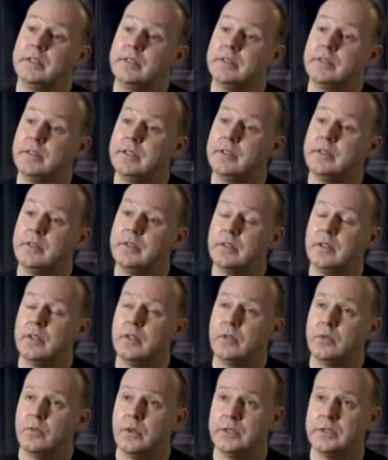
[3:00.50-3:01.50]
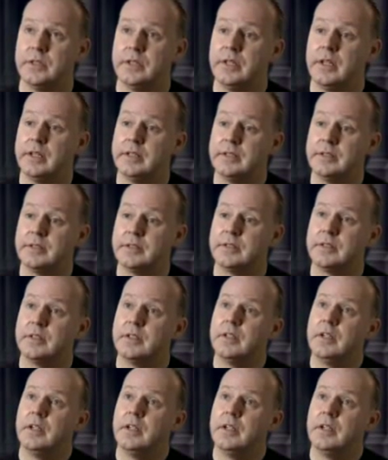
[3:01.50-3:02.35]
it that resonates.